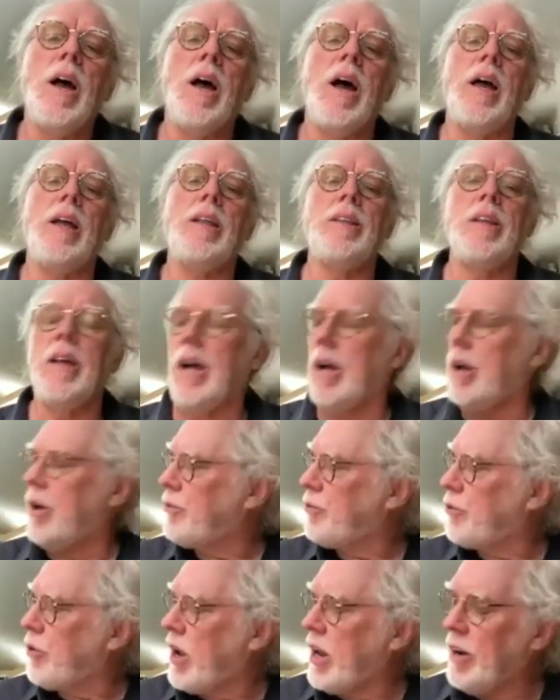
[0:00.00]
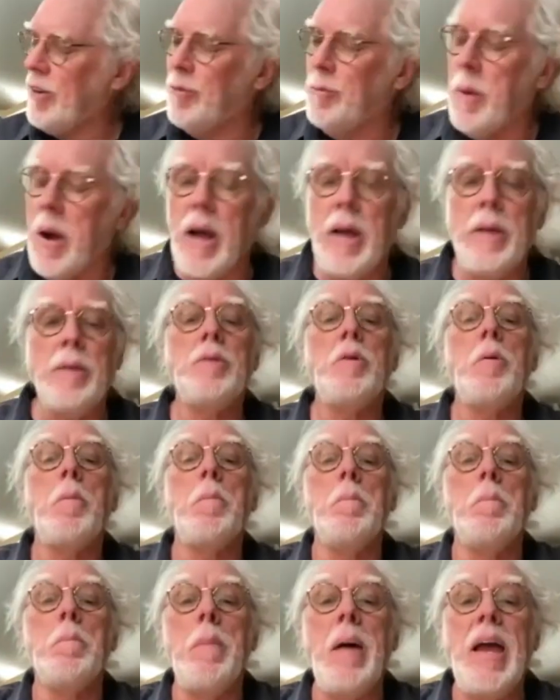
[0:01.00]
and a friend of mine
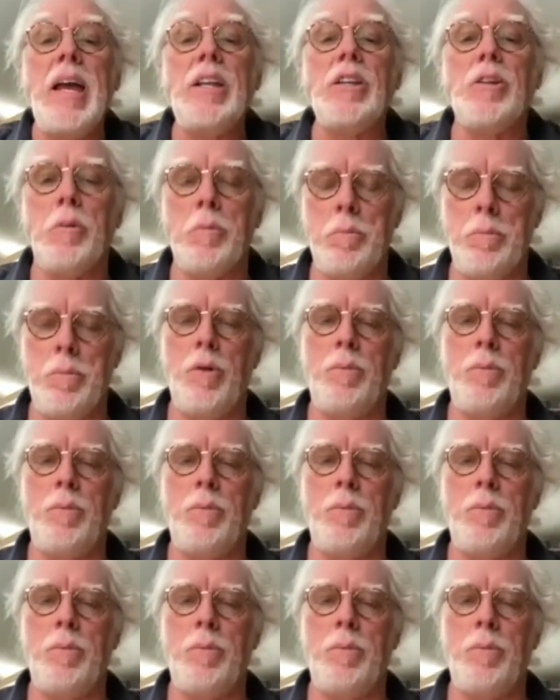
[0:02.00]
made a,